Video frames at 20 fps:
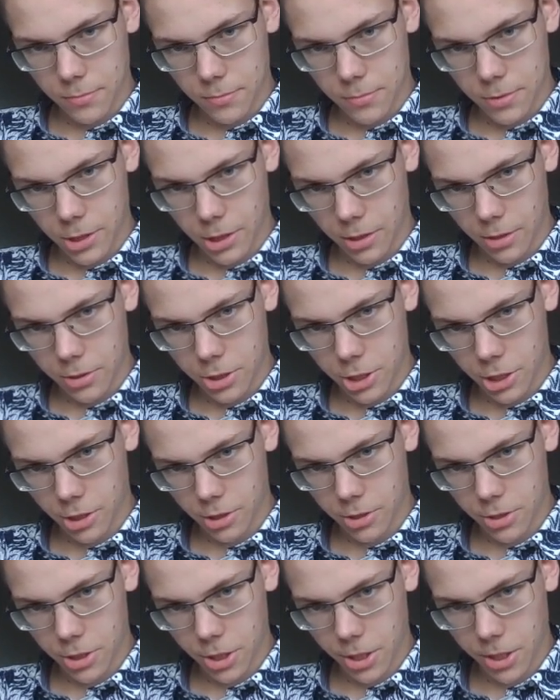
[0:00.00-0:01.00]
check,
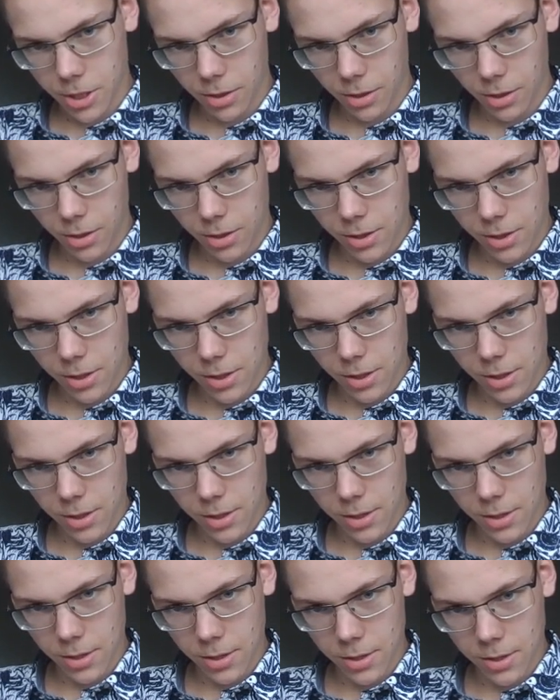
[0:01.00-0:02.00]
check, check.
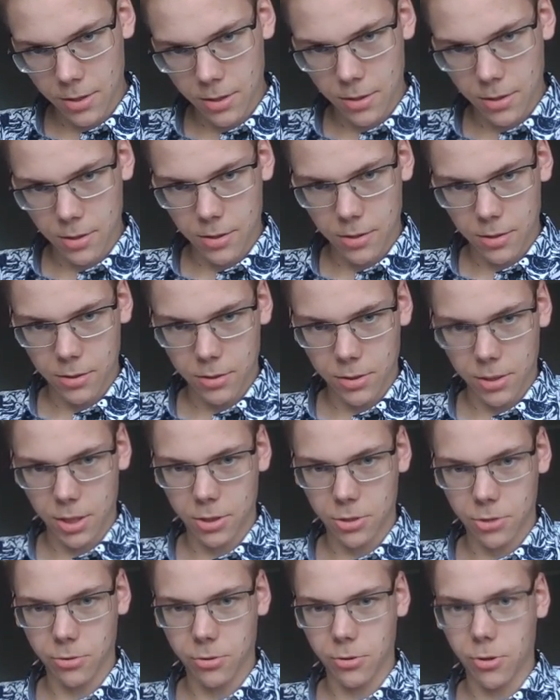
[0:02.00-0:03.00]
King
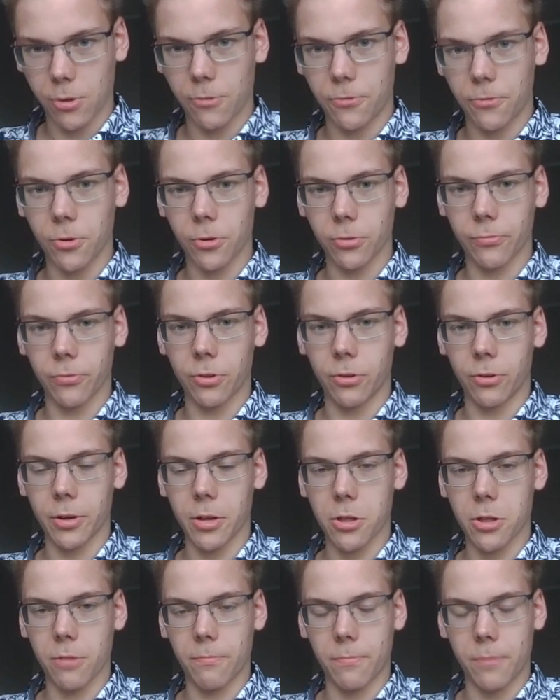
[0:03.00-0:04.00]
should go
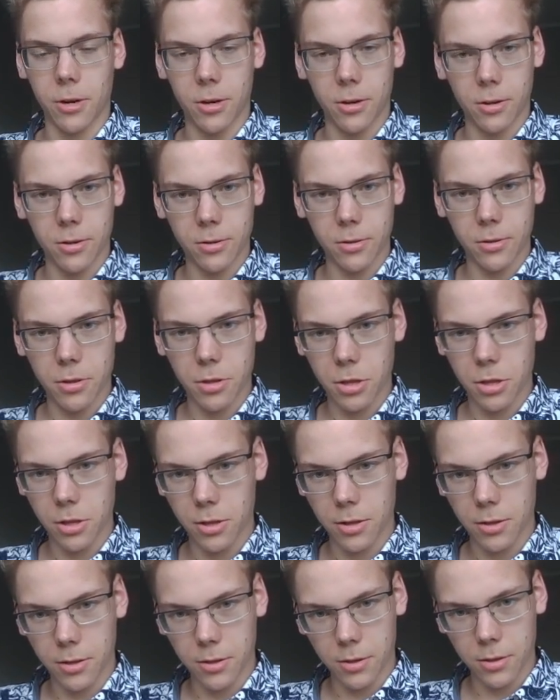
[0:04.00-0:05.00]
towards the pawns
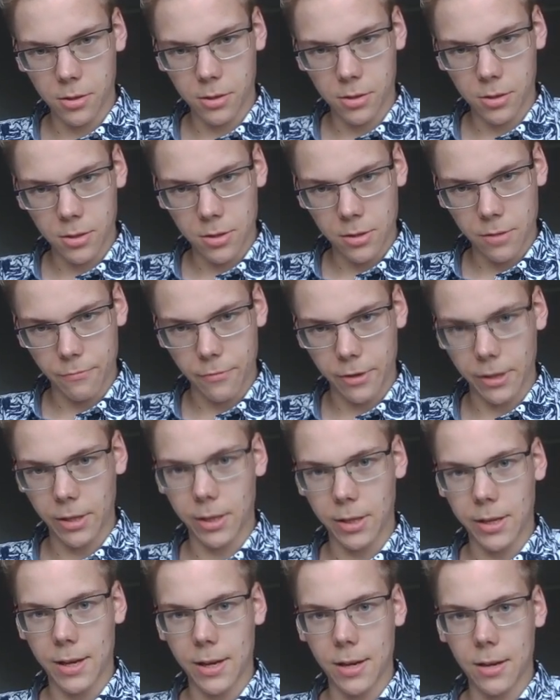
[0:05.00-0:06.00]
when
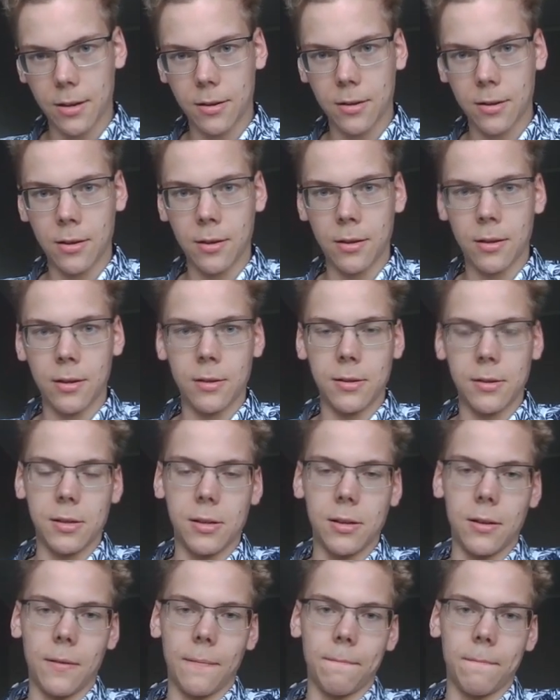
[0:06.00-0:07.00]
it can.
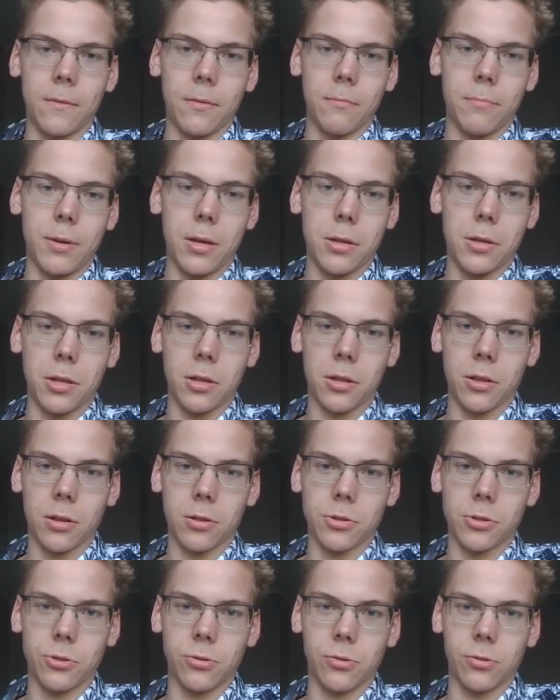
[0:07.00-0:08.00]
Pieces
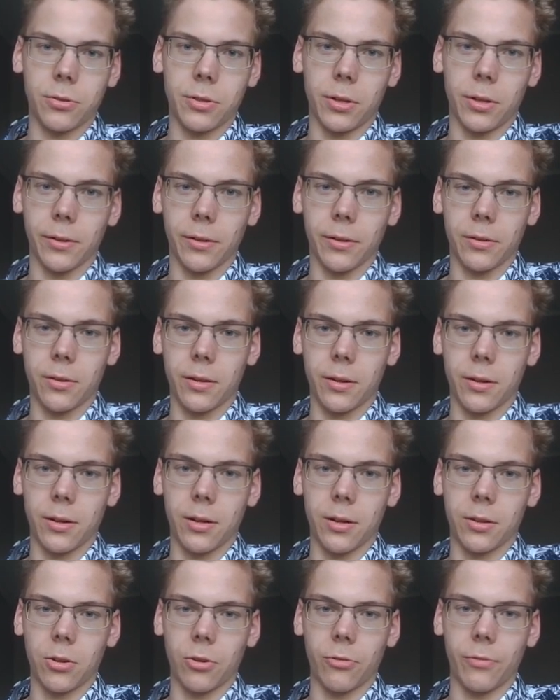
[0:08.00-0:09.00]
should target
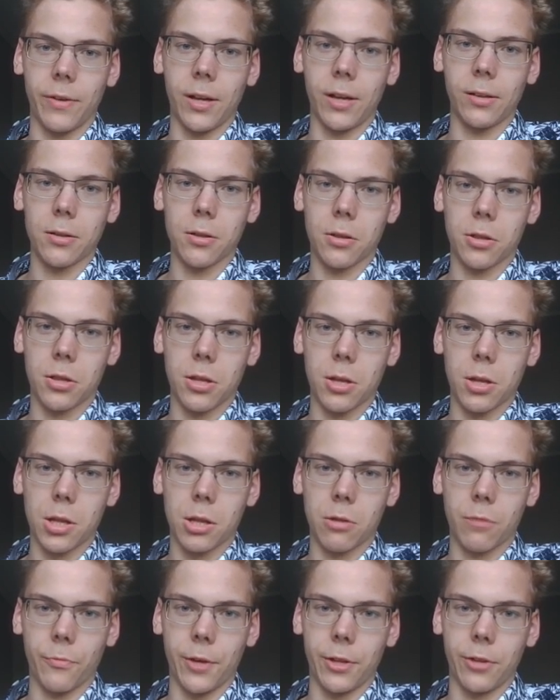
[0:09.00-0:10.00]
their
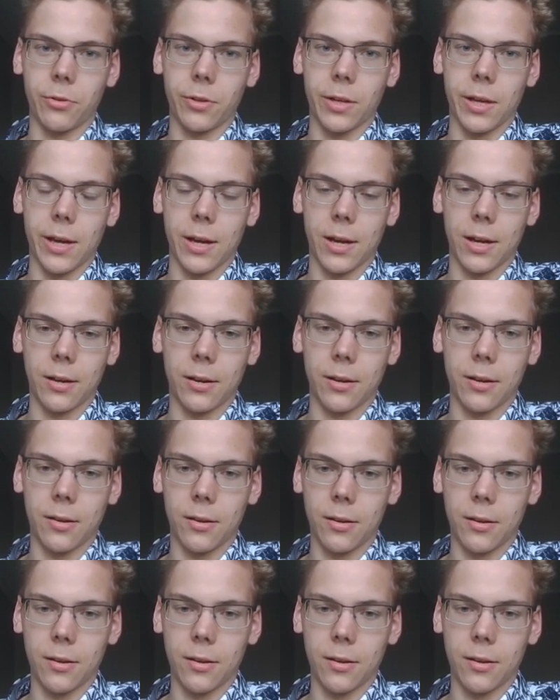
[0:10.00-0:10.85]
weaknesses when you can.